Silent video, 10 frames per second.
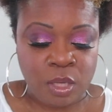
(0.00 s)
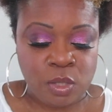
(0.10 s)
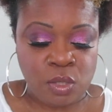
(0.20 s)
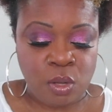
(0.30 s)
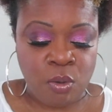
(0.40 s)

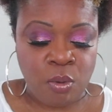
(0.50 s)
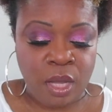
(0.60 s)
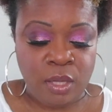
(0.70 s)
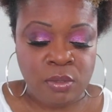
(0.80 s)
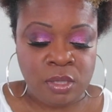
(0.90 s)
So I
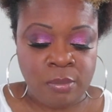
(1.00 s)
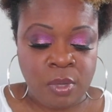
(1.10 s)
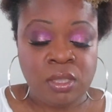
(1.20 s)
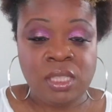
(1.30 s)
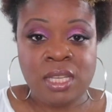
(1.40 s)
use the
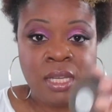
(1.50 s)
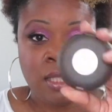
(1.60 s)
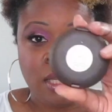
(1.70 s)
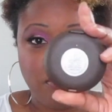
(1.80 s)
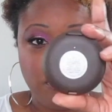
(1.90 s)

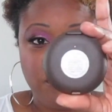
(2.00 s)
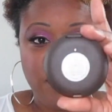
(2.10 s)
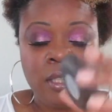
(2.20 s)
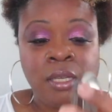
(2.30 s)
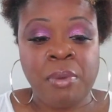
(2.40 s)
Multitasking
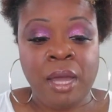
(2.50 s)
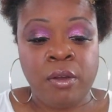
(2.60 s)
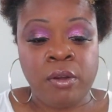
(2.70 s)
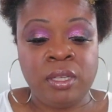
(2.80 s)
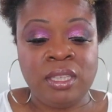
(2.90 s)
Perfecting
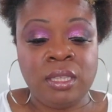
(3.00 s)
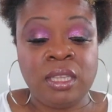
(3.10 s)
Powder.